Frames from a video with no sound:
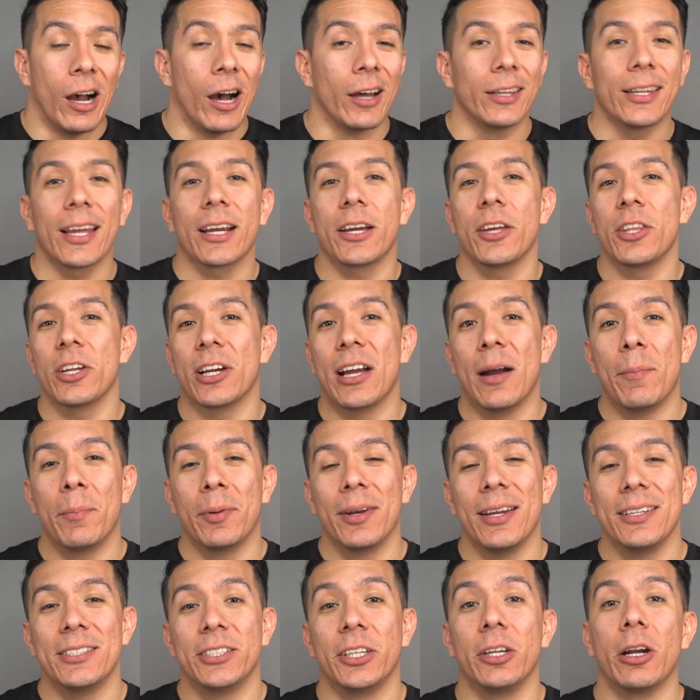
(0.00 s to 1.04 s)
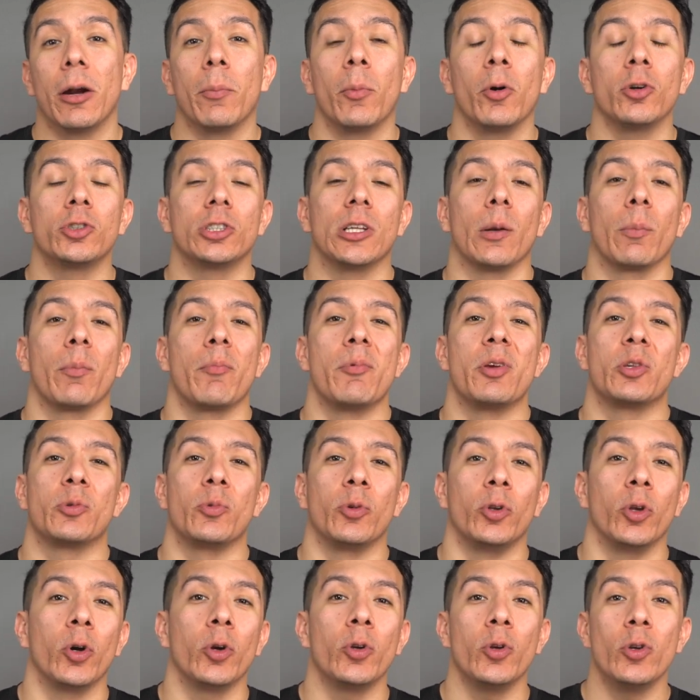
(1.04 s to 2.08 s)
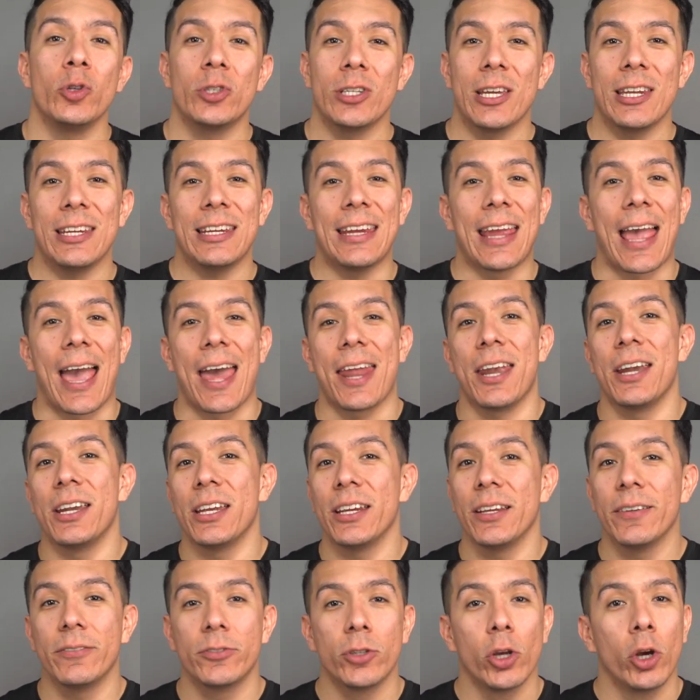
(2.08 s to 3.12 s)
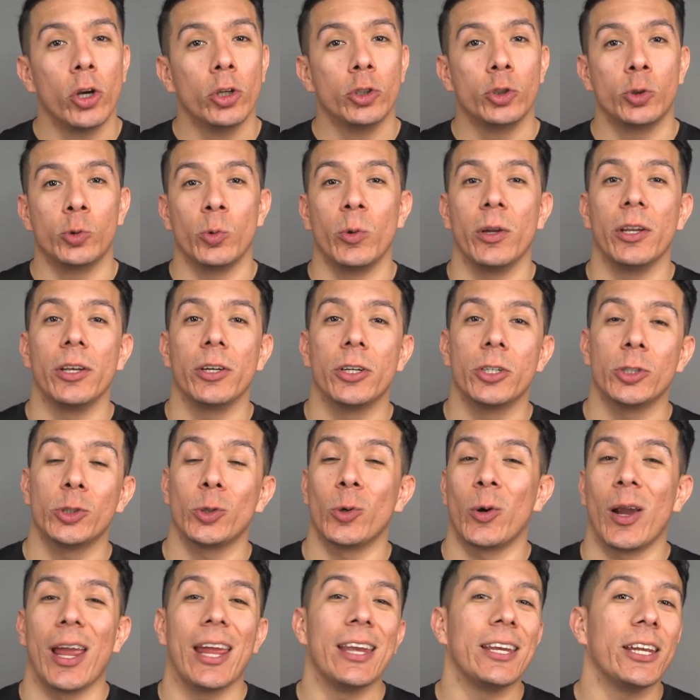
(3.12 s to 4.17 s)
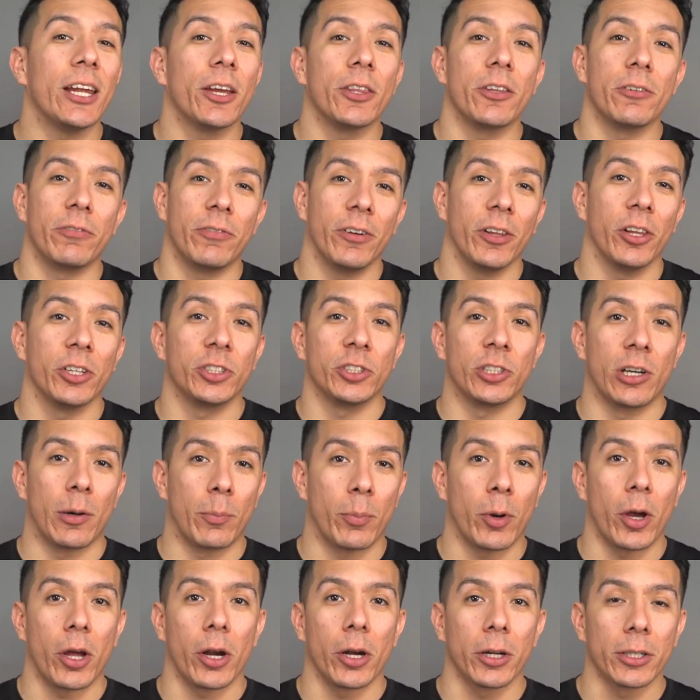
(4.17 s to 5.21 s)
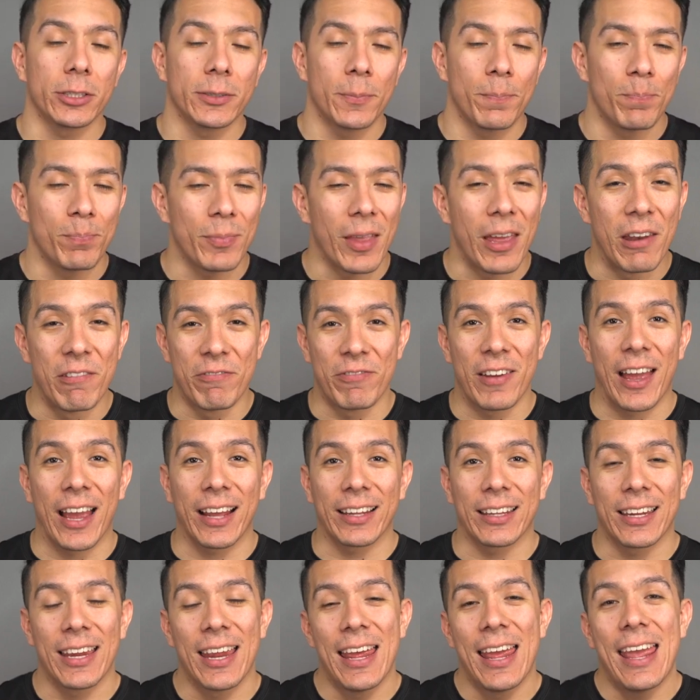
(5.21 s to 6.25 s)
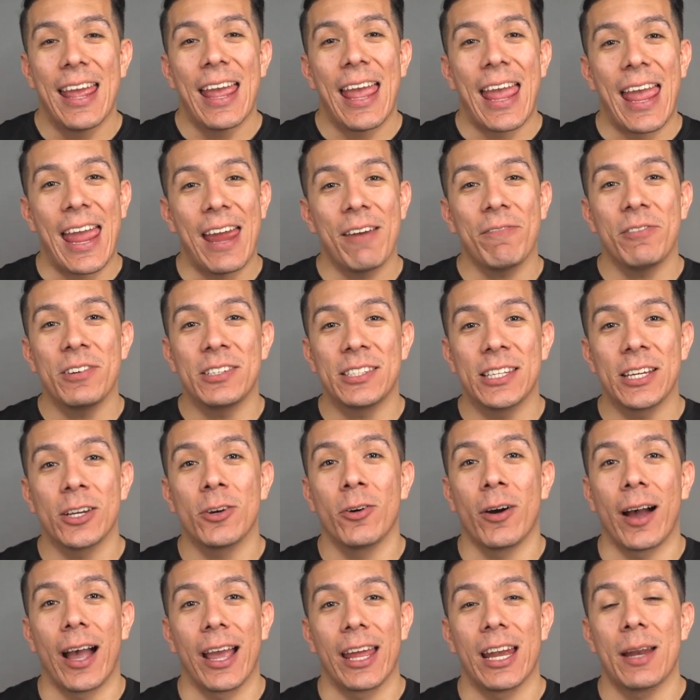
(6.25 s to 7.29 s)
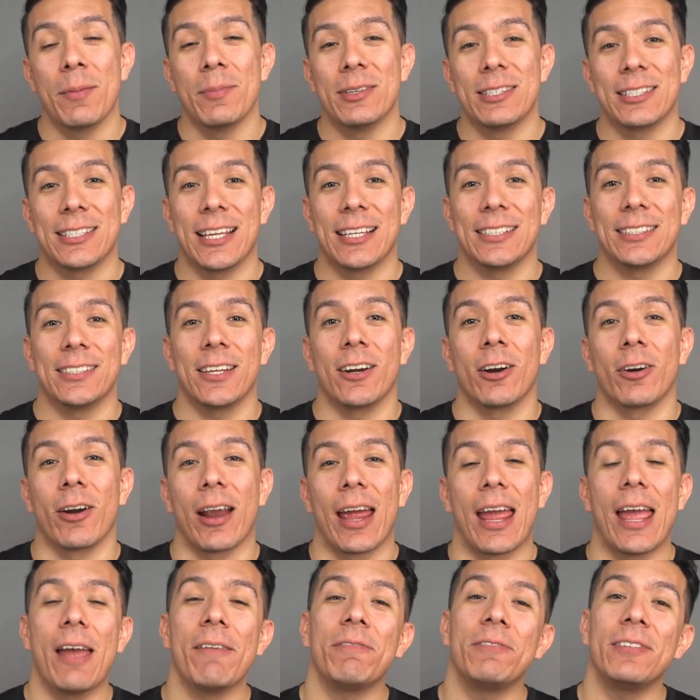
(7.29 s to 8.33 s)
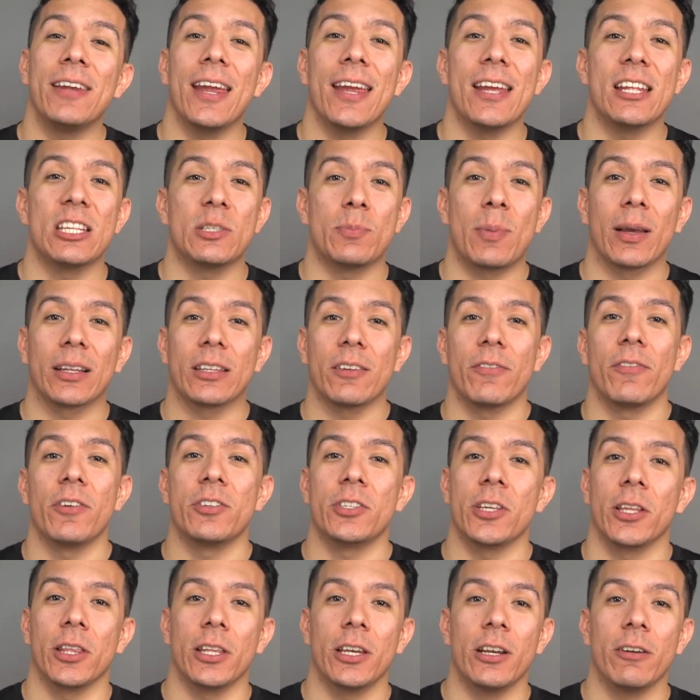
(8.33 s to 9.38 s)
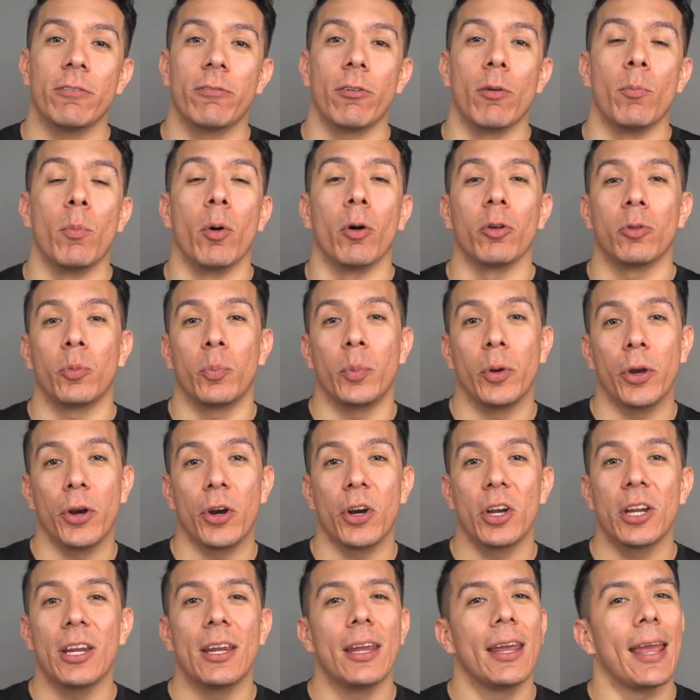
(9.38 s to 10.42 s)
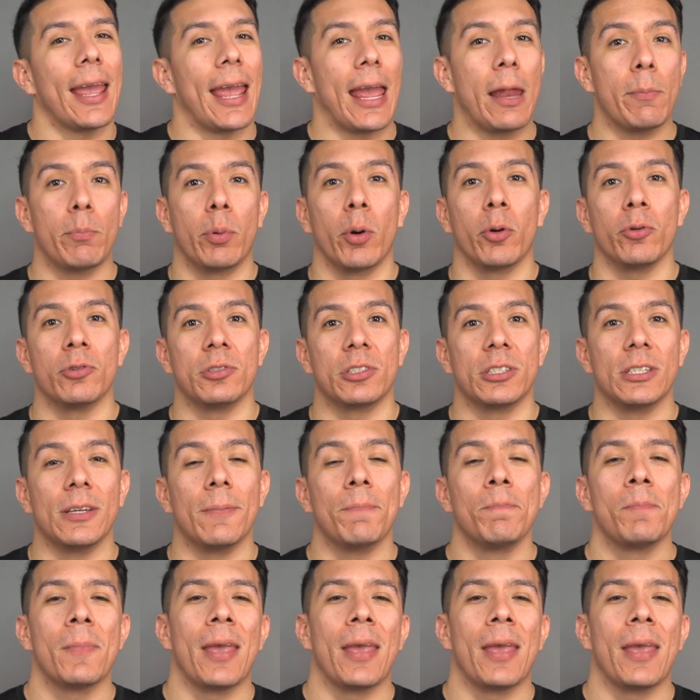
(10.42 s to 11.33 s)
Unlike other companies, here at Bulk Supplements, we don't use any additives, sweeteners, or any other fillers in our products. In fact, every single item is tested at our FDA inspected facility for both purity and potency,